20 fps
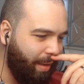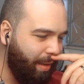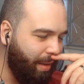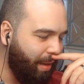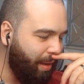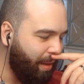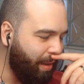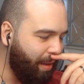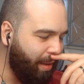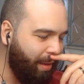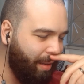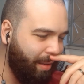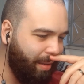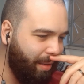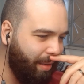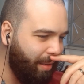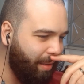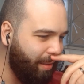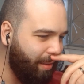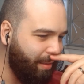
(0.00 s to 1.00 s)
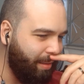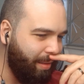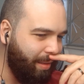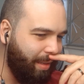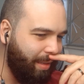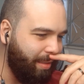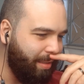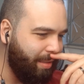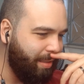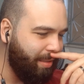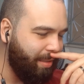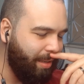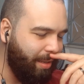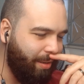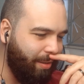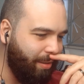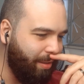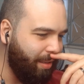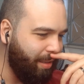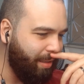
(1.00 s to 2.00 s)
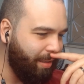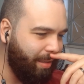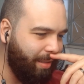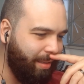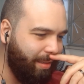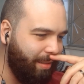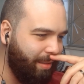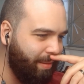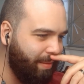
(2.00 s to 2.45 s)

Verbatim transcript: ah, it's so good.